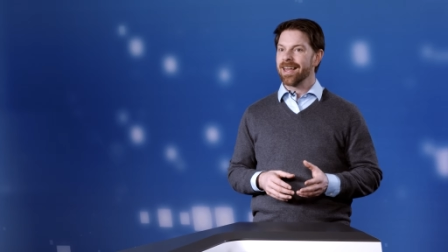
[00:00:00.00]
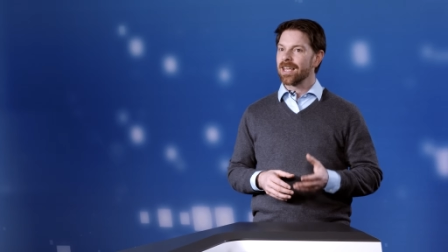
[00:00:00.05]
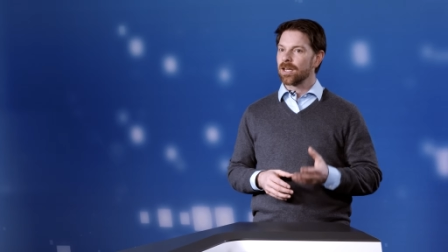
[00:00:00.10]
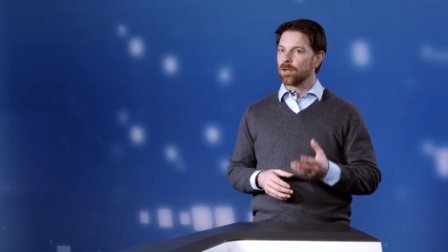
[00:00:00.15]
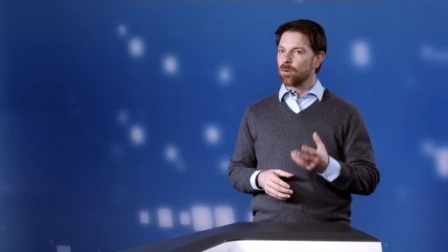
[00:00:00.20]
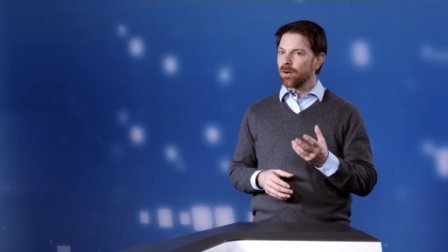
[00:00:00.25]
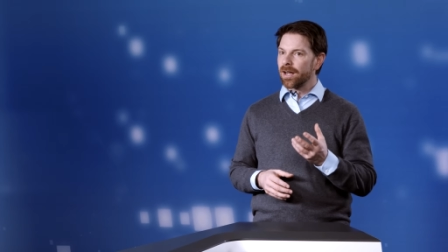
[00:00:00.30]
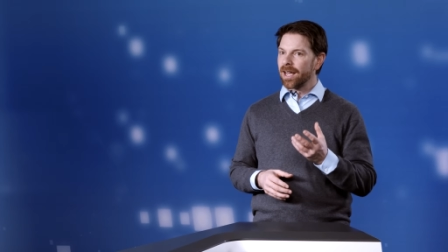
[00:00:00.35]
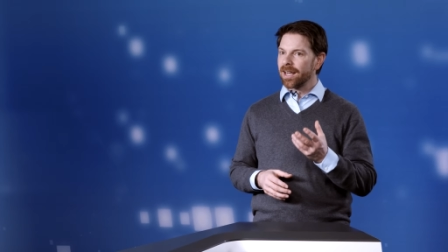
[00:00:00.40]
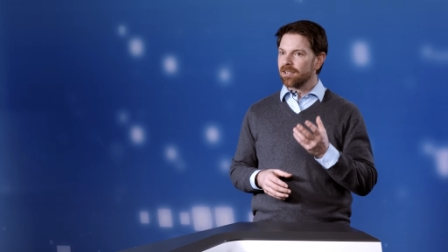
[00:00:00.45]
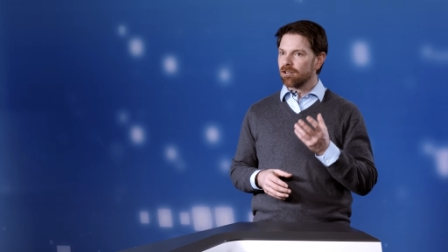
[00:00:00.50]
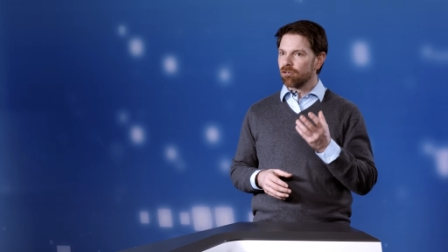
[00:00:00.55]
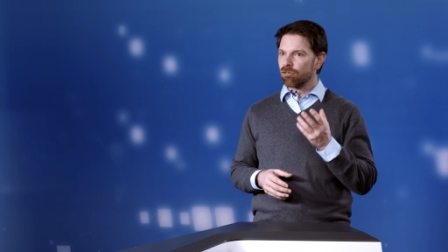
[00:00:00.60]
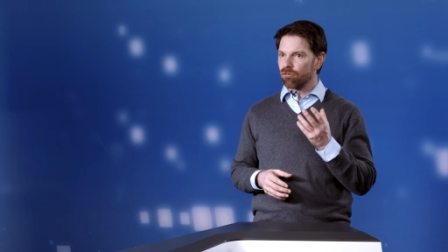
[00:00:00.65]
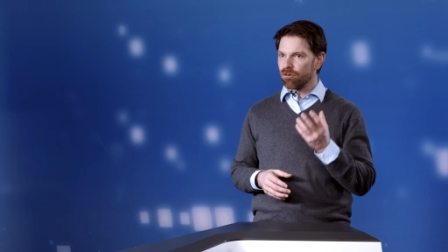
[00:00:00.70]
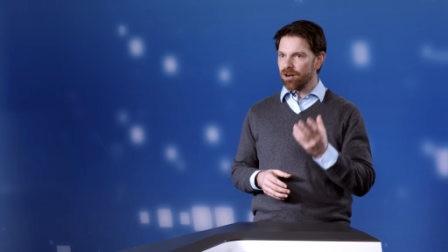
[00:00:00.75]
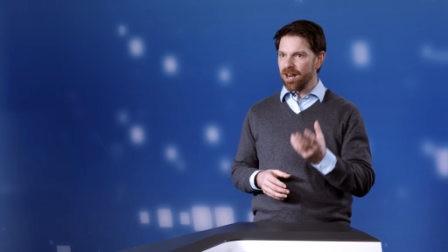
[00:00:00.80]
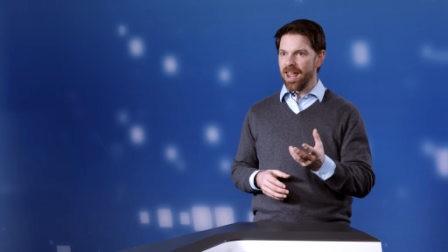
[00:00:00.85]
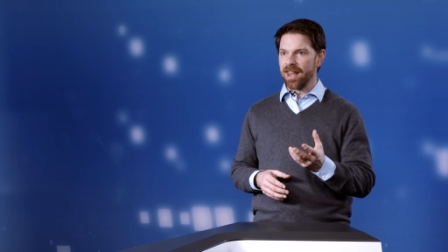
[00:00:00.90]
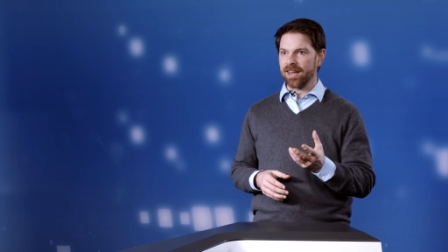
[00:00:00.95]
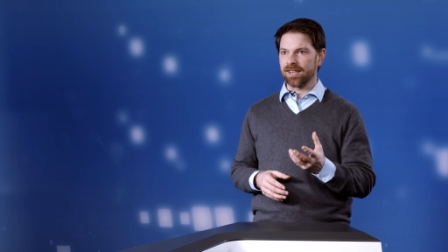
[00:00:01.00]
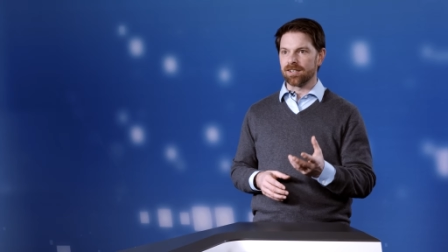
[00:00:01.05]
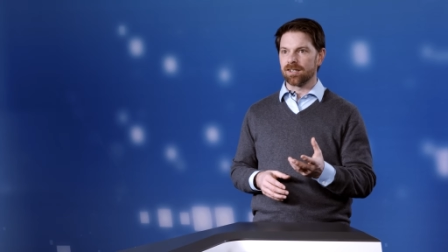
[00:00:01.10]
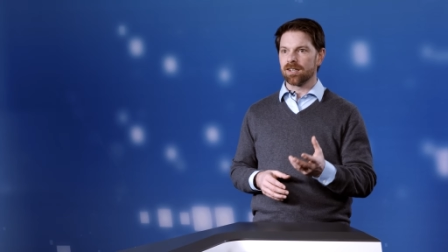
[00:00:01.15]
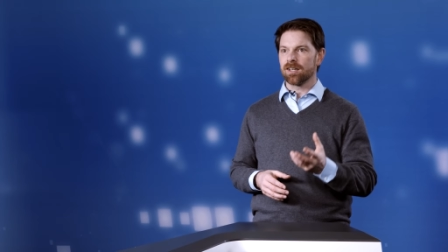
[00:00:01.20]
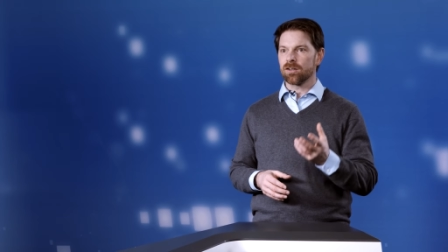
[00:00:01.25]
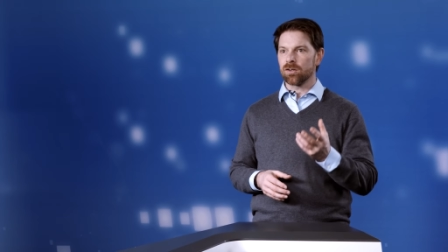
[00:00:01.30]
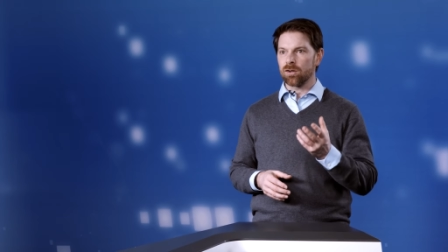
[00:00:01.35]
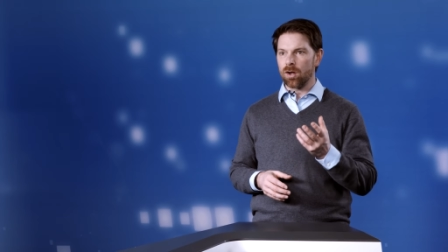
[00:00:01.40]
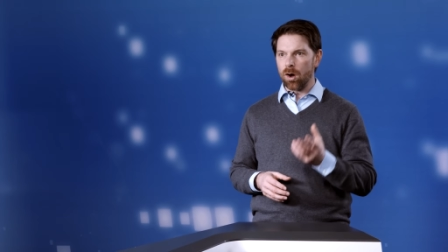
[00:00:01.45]
You can create
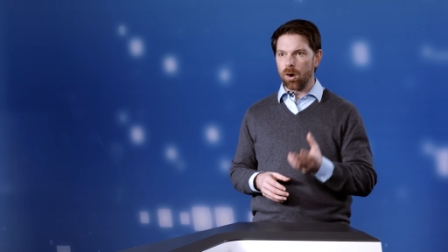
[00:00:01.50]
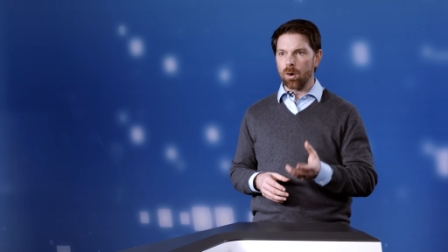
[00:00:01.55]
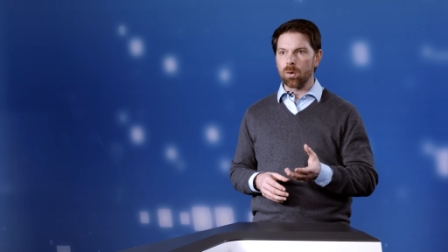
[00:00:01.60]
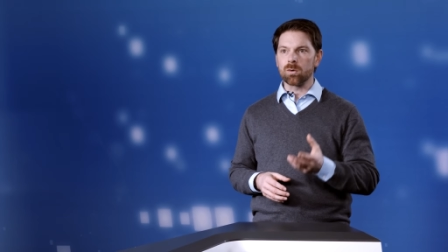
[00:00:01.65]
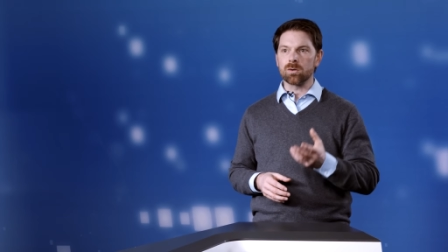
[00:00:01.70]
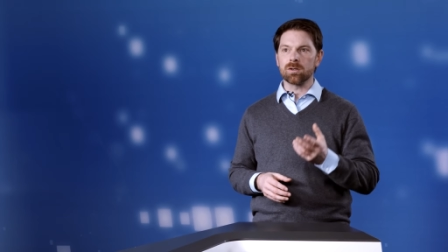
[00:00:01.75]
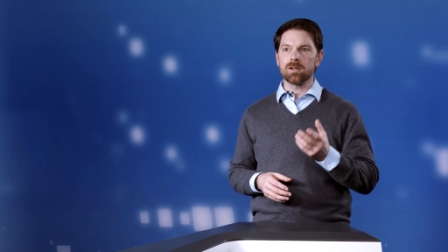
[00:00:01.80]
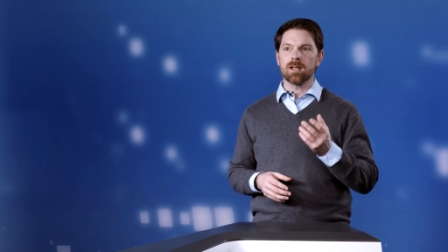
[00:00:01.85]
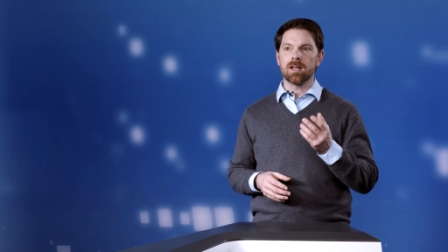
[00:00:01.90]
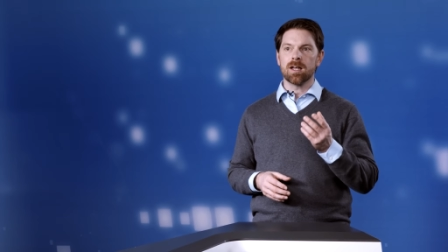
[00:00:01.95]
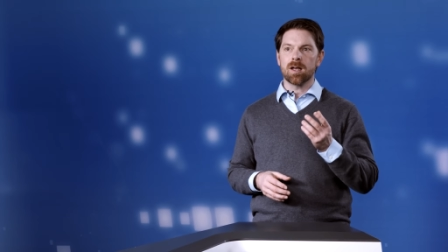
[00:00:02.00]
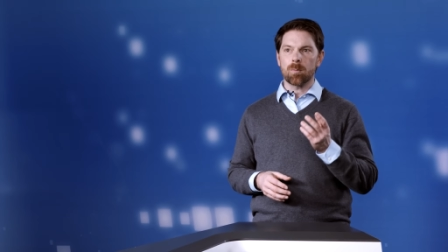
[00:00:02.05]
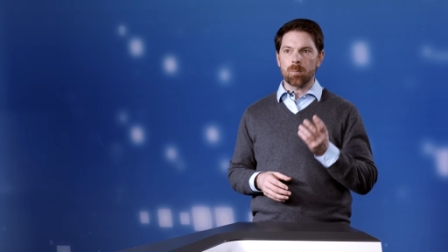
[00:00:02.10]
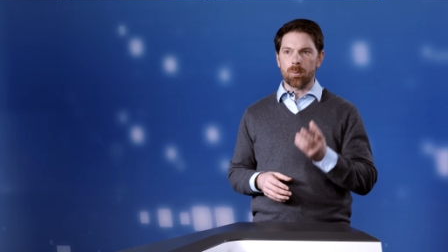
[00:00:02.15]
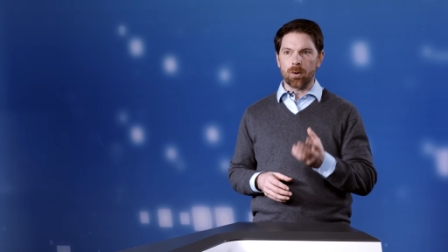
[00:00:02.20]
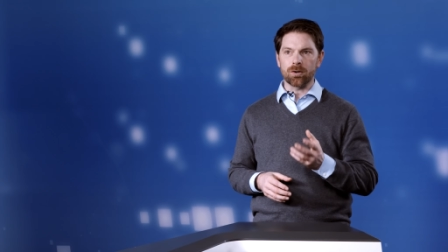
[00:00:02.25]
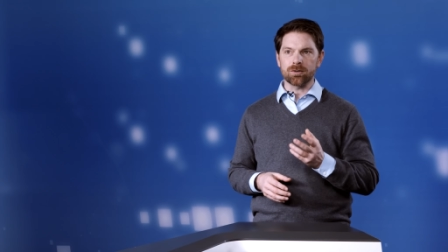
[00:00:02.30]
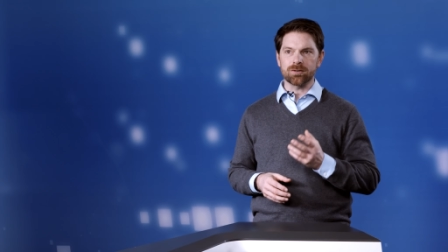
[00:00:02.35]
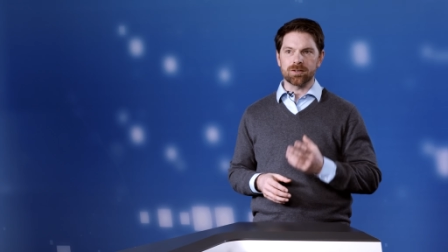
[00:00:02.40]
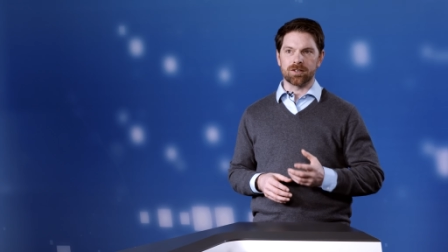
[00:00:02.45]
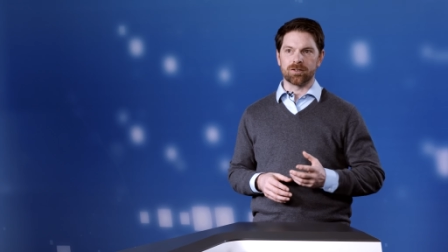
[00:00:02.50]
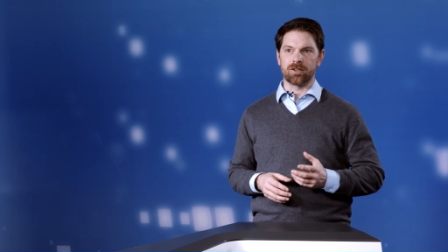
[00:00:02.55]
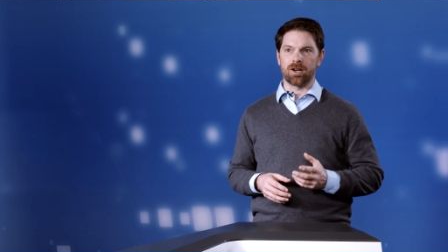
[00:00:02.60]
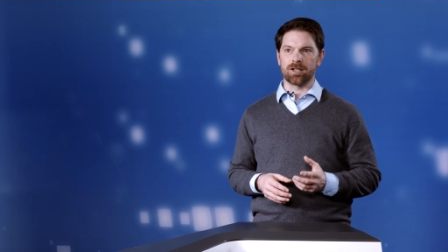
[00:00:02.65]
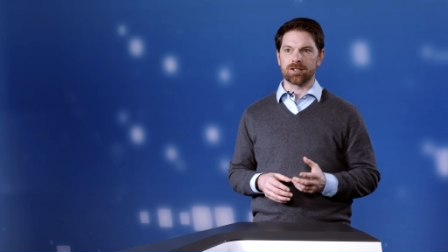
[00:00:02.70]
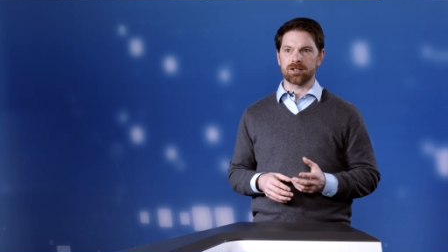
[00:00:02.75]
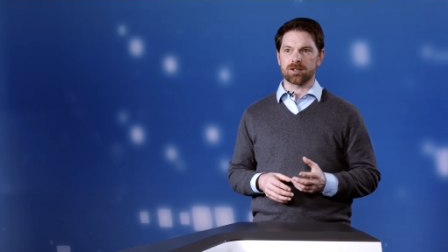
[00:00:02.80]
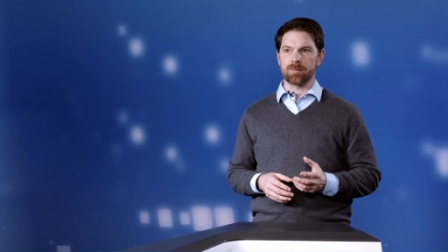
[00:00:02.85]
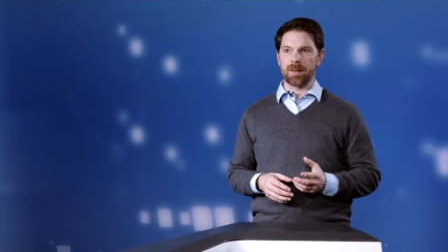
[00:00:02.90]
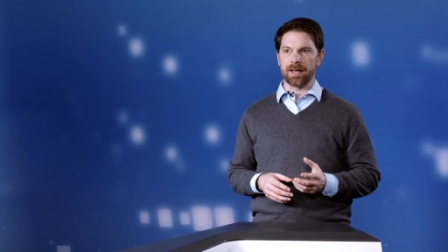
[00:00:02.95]
your own personal
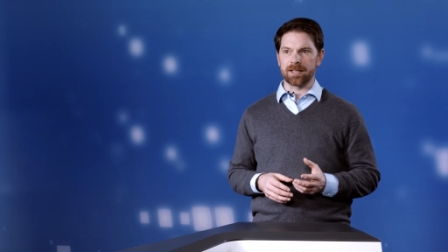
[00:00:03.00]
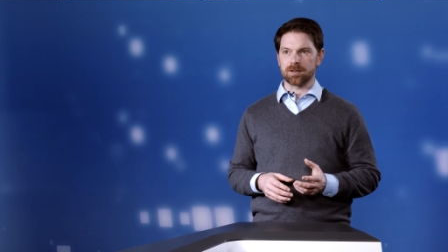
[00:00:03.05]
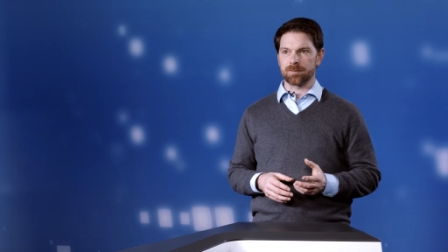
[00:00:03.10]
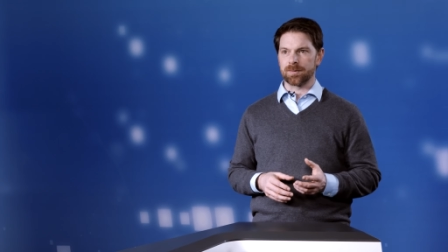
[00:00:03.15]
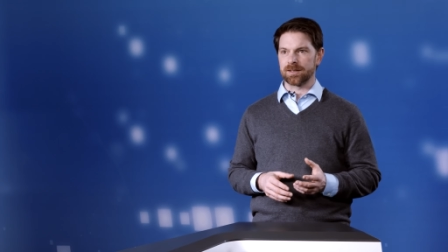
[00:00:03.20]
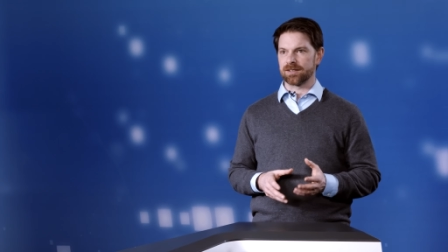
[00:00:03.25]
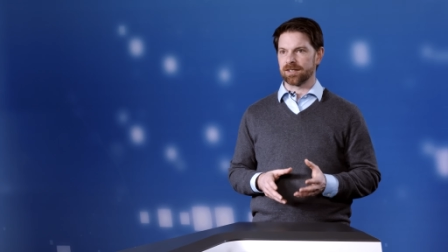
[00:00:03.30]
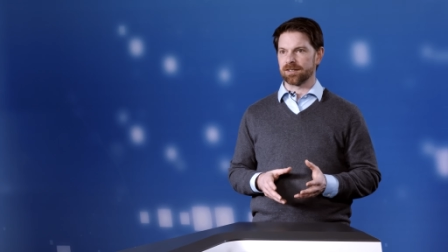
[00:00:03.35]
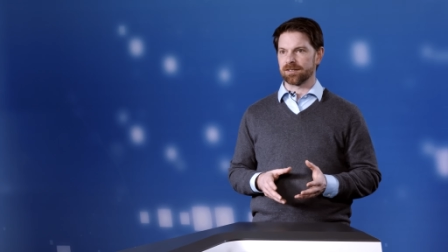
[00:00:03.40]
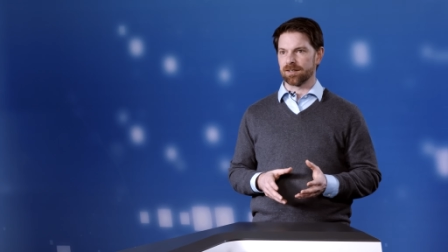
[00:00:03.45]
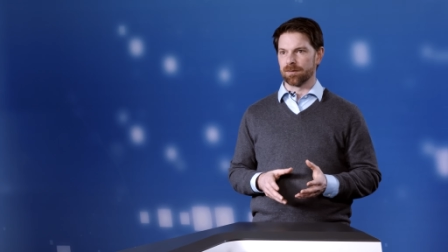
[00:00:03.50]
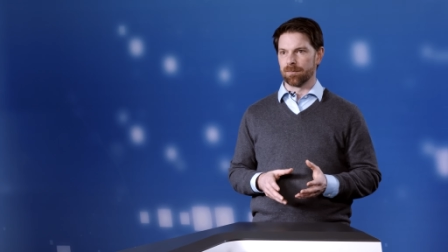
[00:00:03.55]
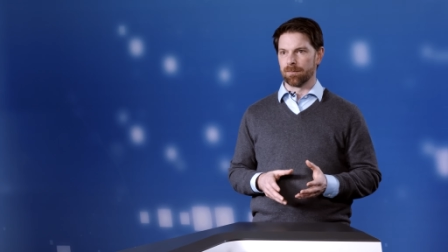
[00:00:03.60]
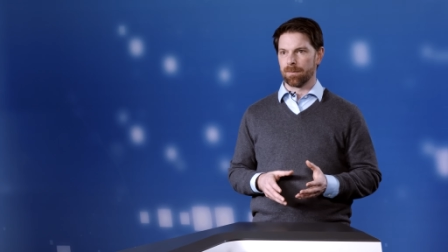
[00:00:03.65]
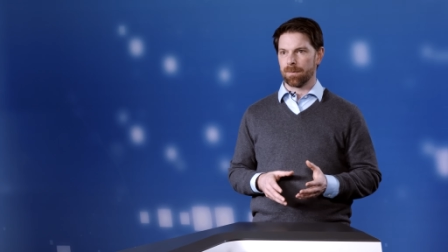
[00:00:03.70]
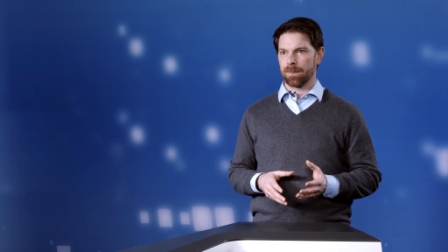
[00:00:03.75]
knowledge management system.